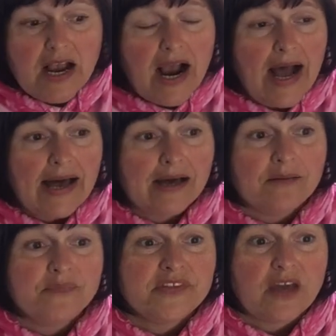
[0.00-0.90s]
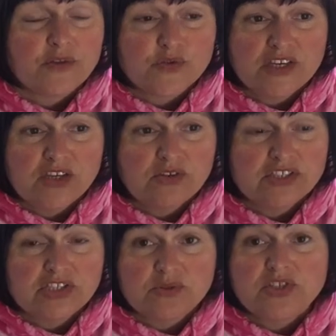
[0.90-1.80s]
The other thing you could
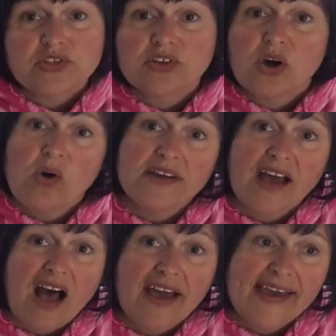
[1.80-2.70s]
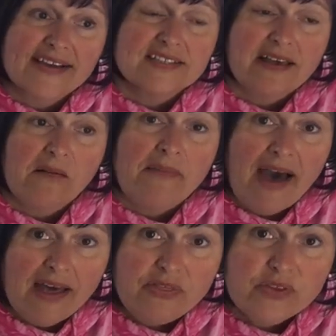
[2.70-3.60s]
do is you could go on to IXL
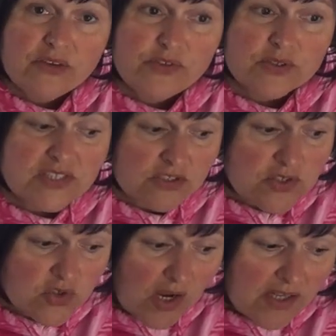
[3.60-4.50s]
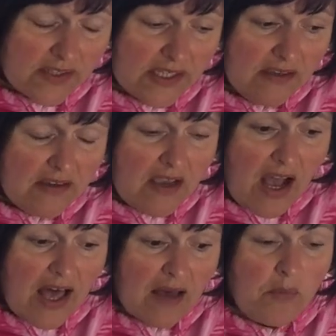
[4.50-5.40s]
Math if you're still struggling.
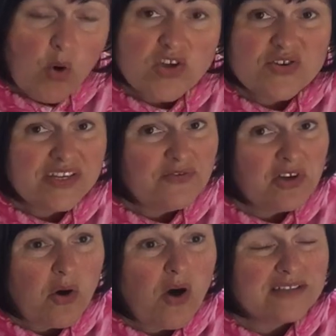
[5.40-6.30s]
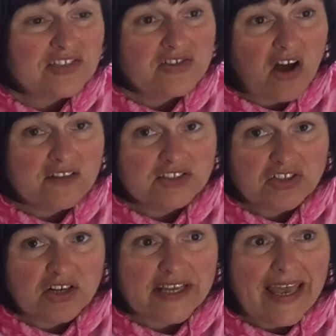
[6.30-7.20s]
Or you could even go on to Knowledge
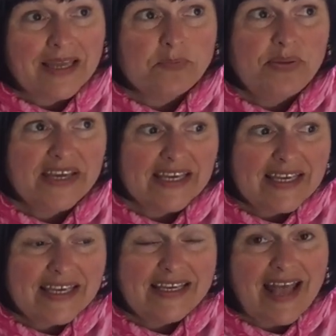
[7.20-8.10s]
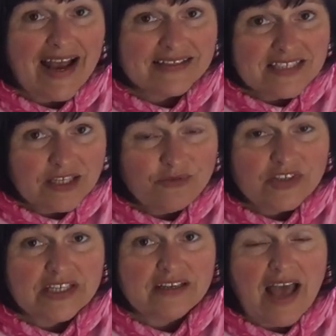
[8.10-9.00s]
Hook and pick an
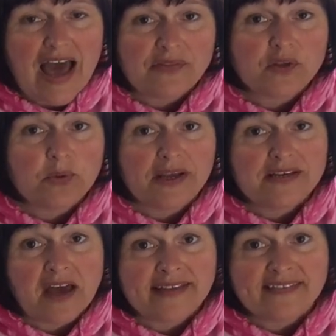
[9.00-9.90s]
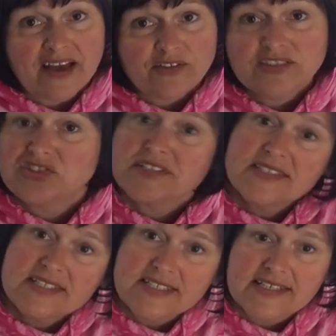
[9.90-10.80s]
activity at the grade 9 level just
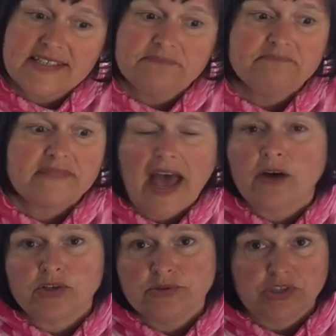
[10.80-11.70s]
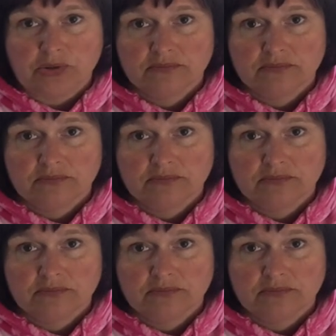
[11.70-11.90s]
to see how you do,